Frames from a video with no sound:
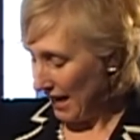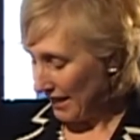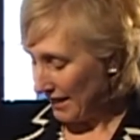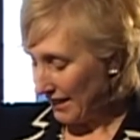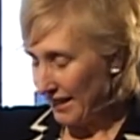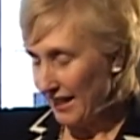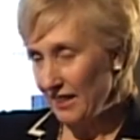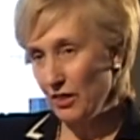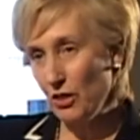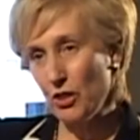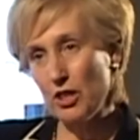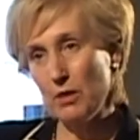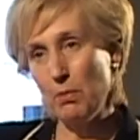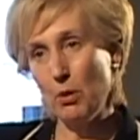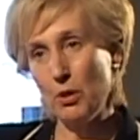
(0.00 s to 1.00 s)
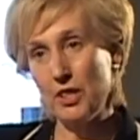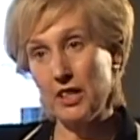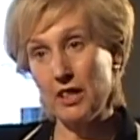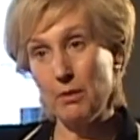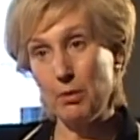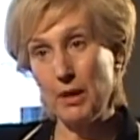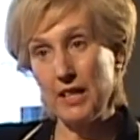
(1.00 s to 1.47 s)
and again you're
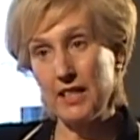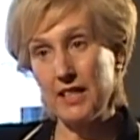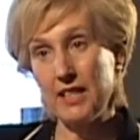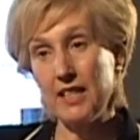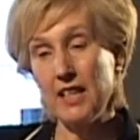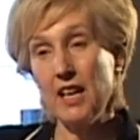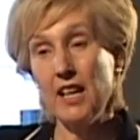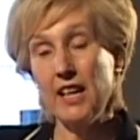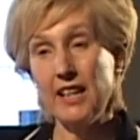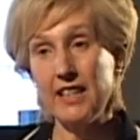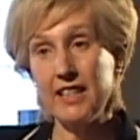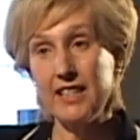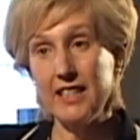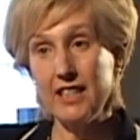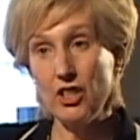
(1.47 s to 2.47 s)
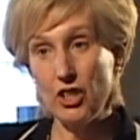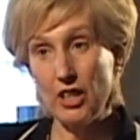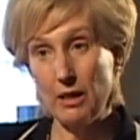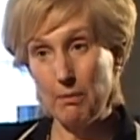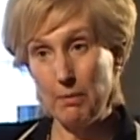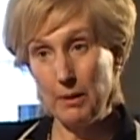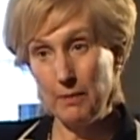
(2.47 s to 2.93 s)
supporting the breast in a C
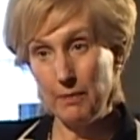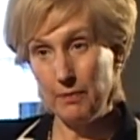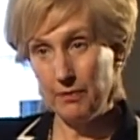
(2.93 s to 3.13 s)
shape.